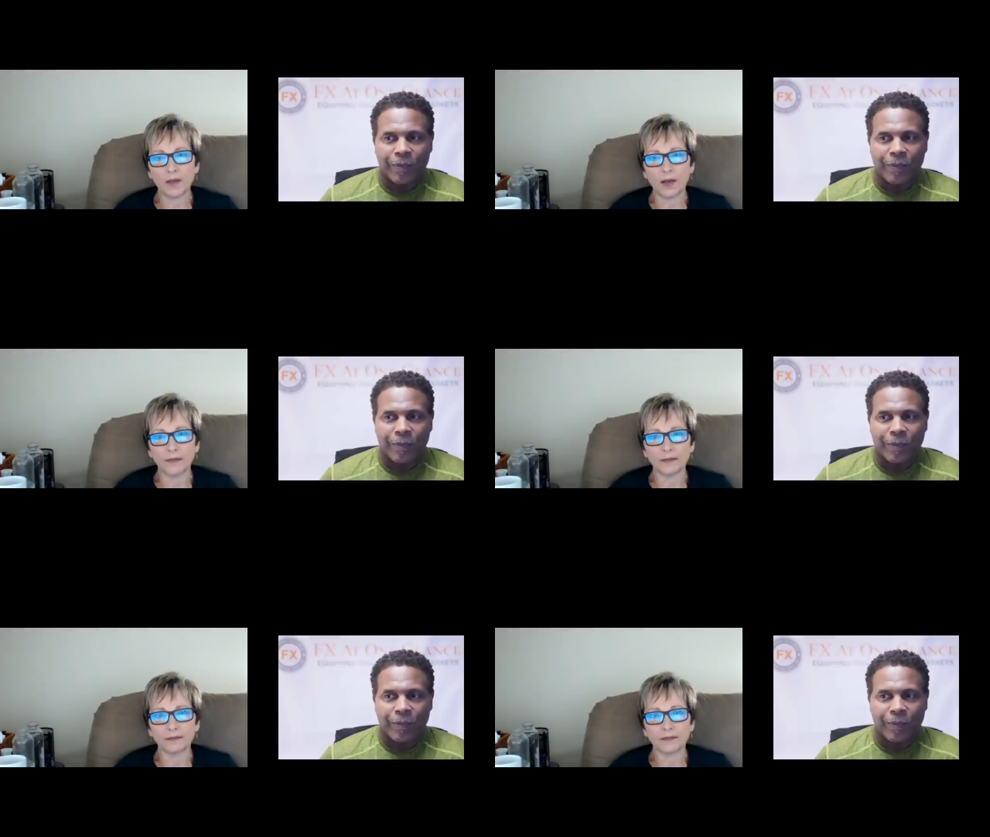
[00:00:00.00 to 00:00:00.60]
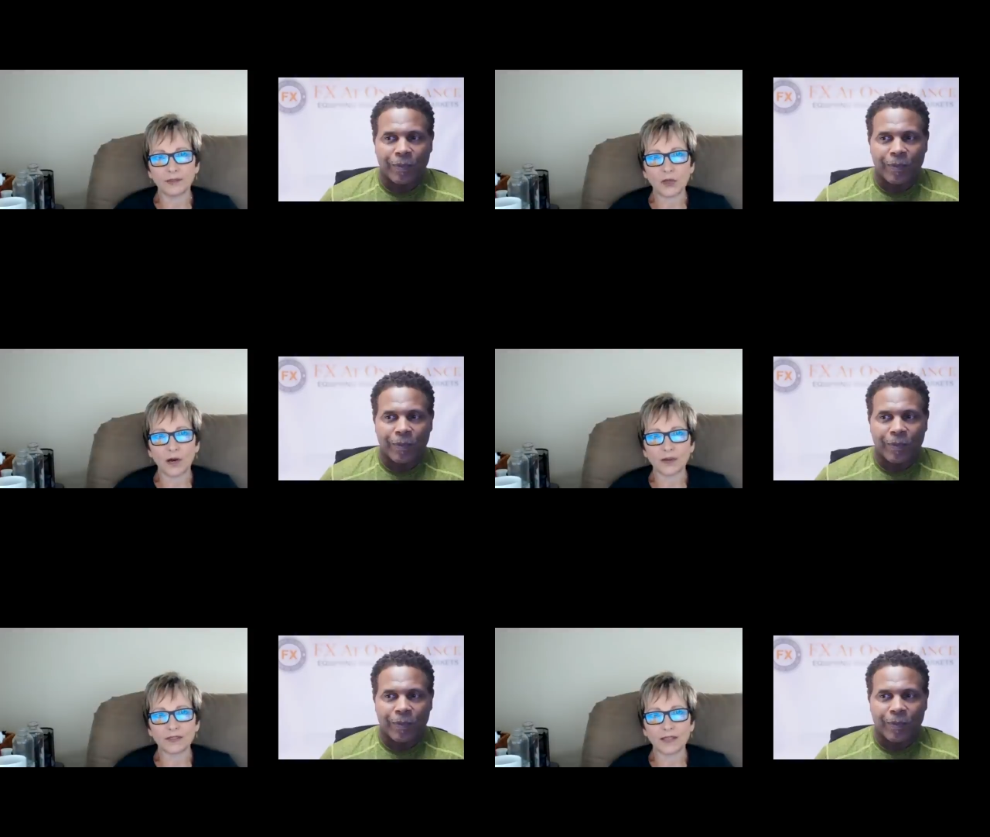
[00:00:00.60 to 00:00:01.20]
Speaker 1: beyond the
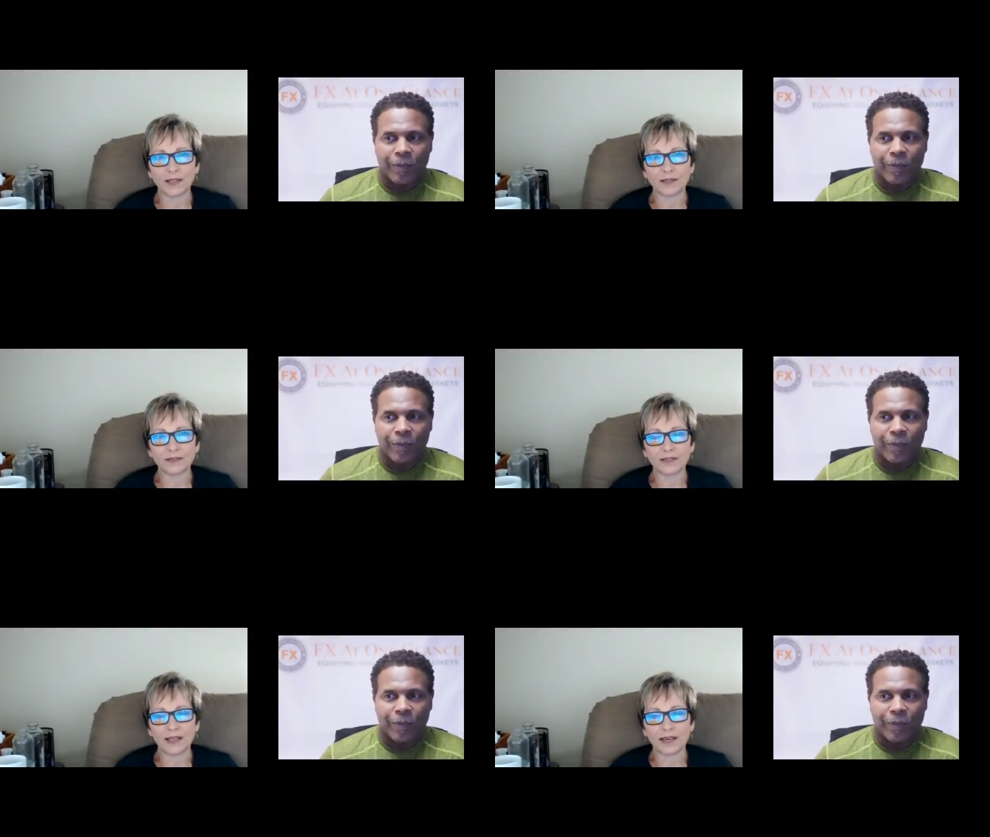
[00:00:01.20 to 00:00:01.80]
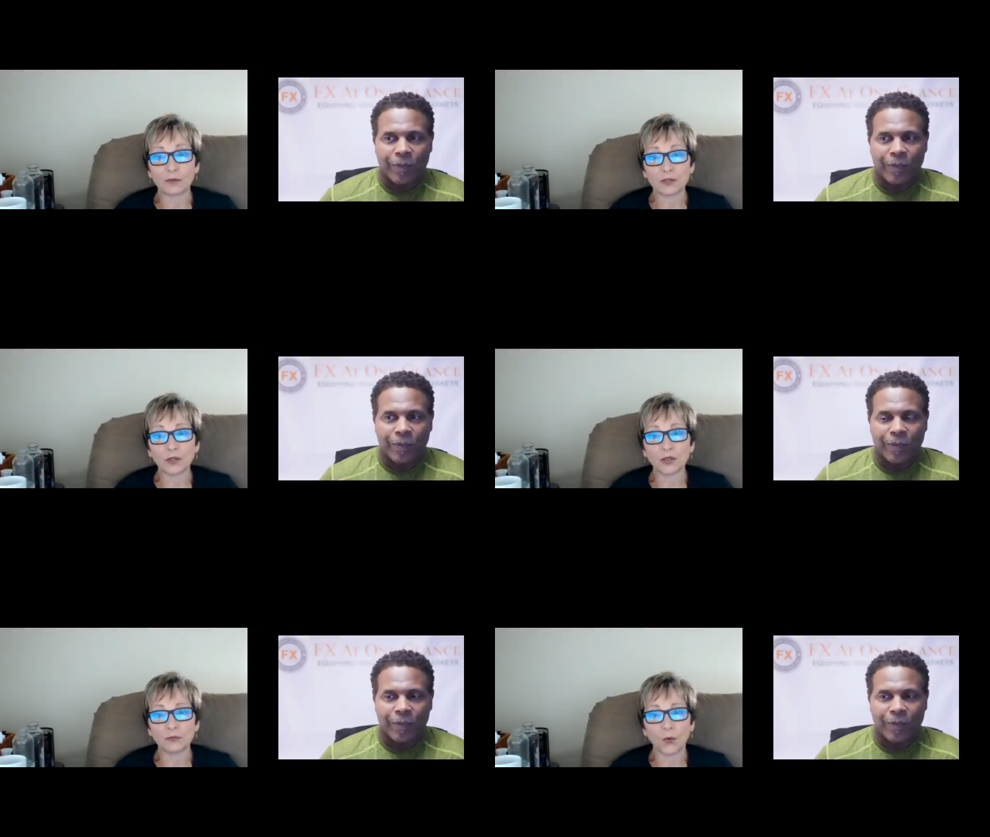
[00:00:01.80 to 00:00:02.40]
targets that that I was
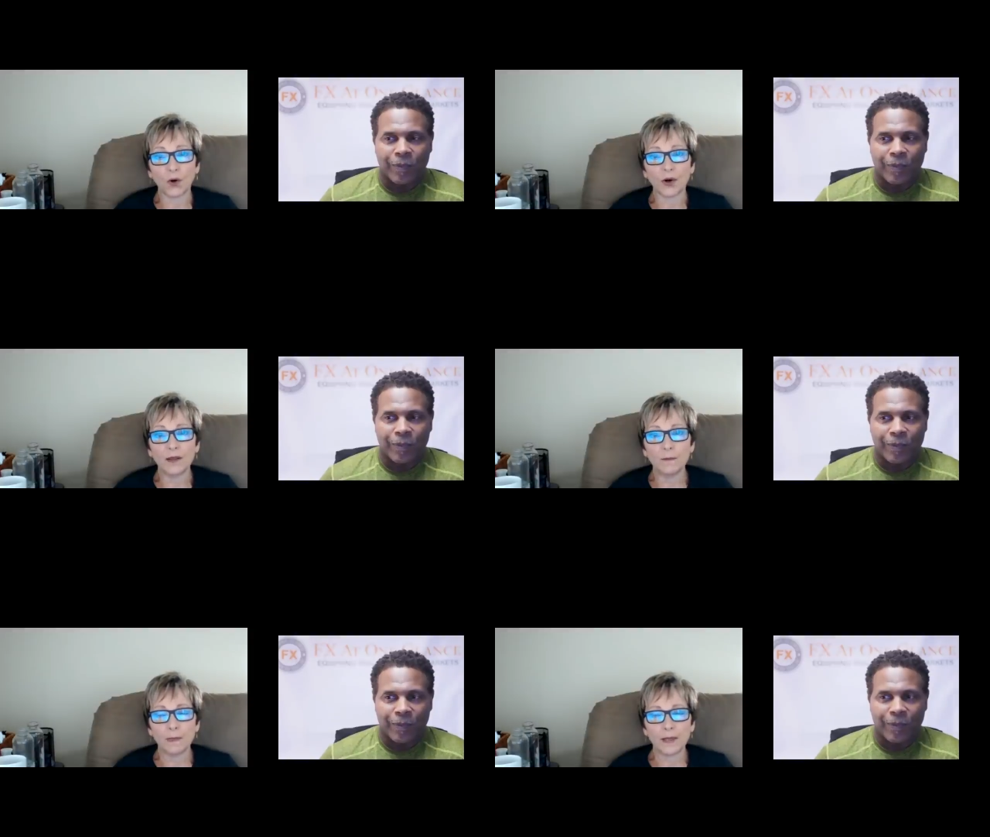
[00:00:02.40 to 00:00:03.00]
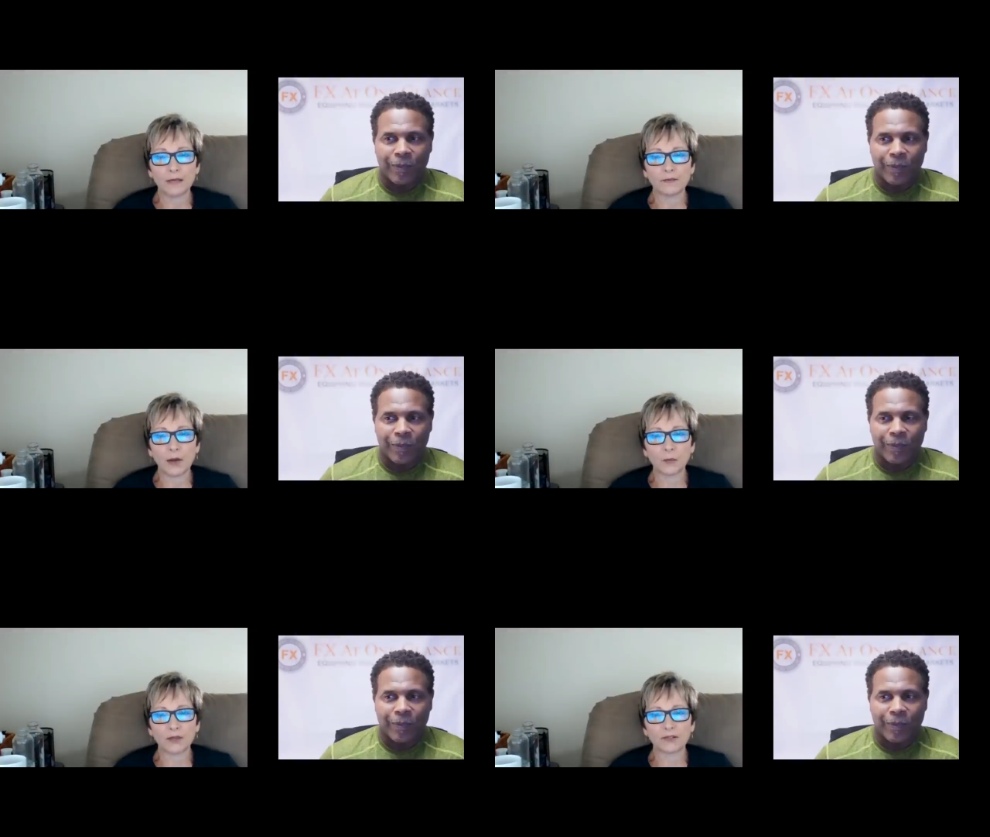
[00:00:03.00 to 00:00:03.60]
looking for. And if I
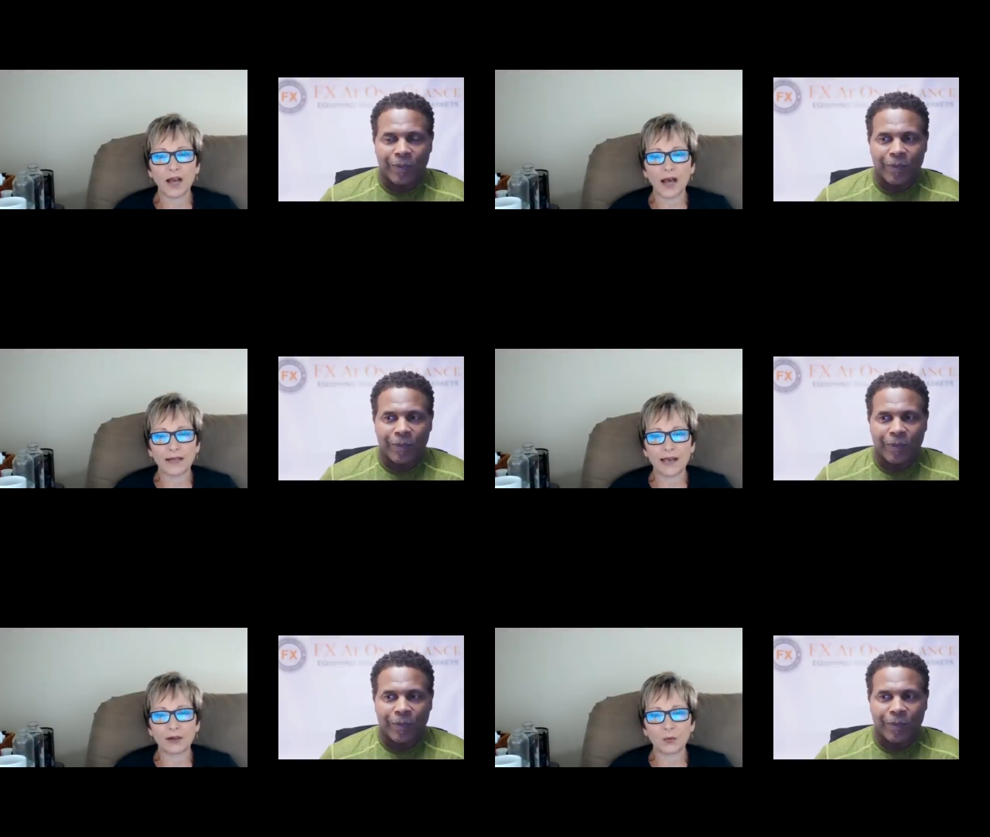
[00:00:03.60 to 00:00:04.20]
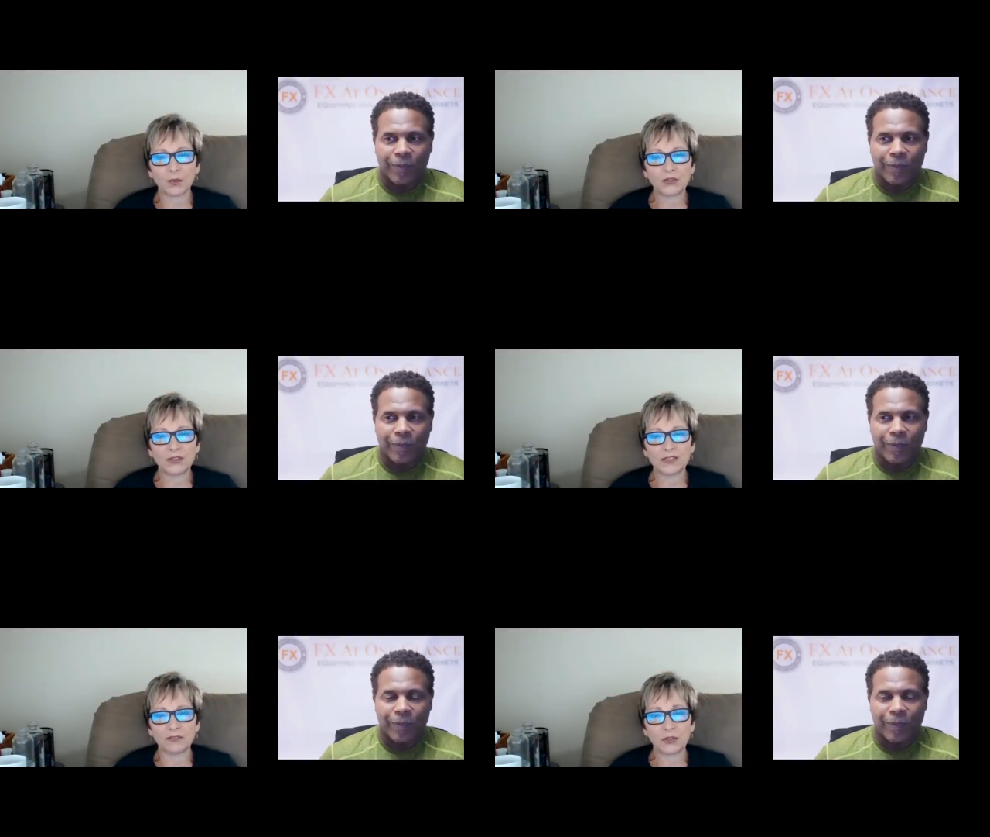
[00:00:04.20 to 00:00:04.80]
would have gotten out at
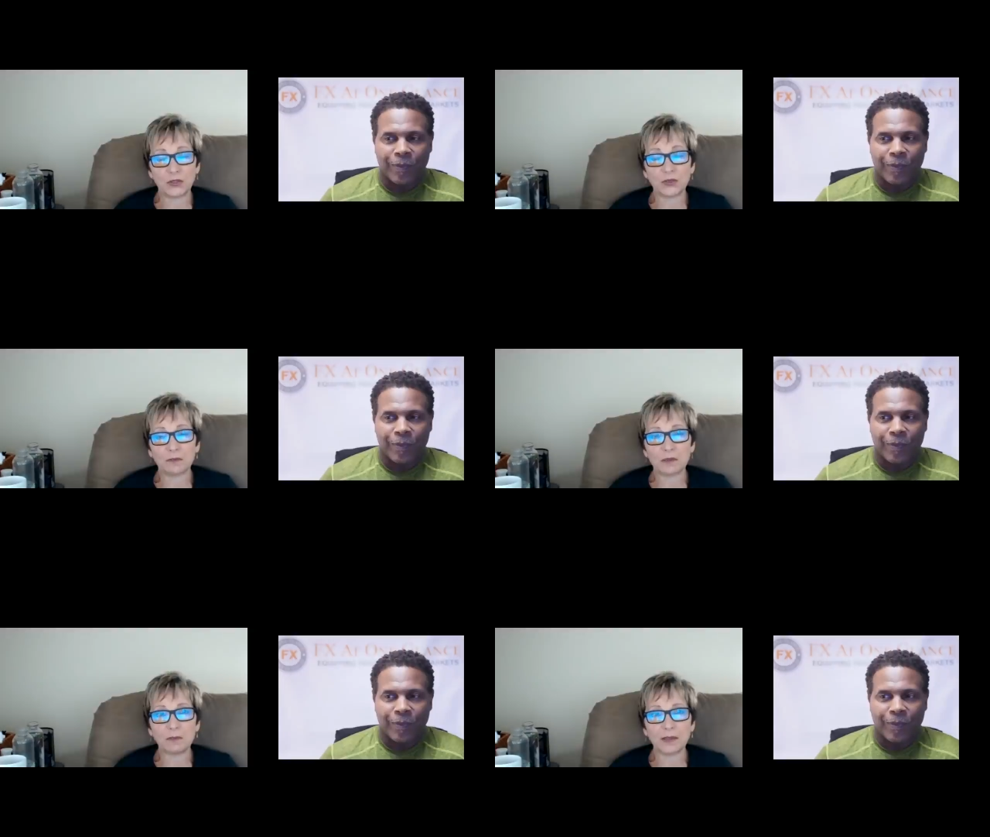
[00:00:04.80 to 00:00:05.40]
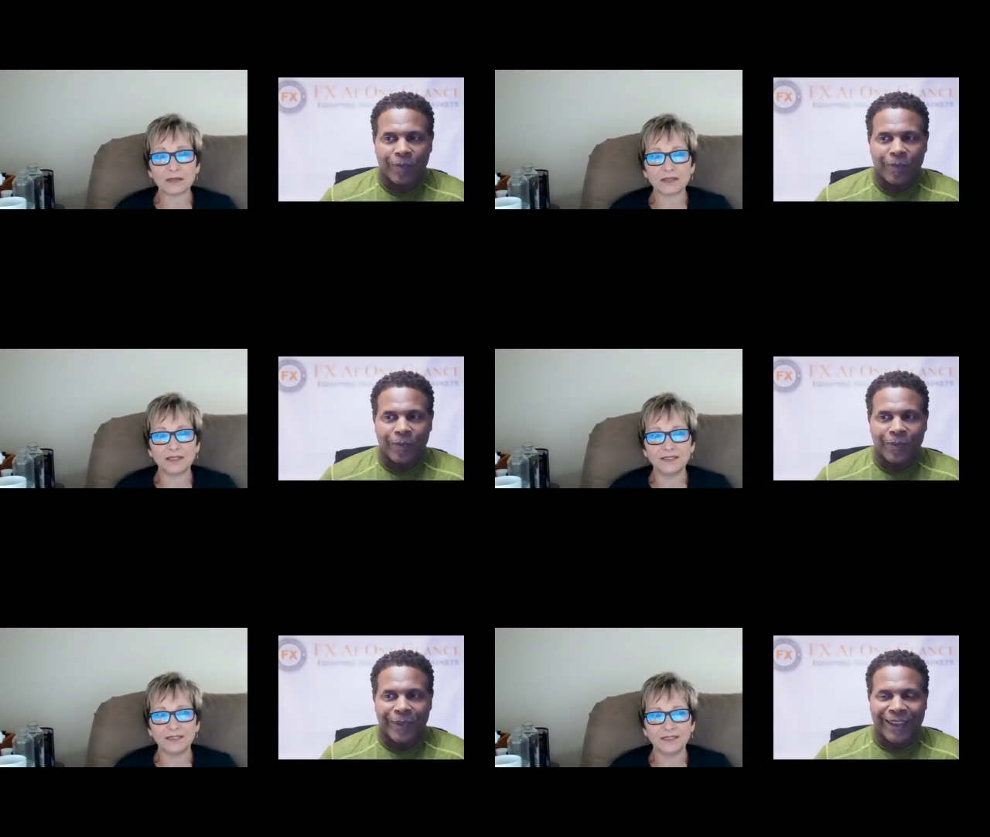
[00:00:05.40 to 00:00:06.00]
1272, I'd be pissed.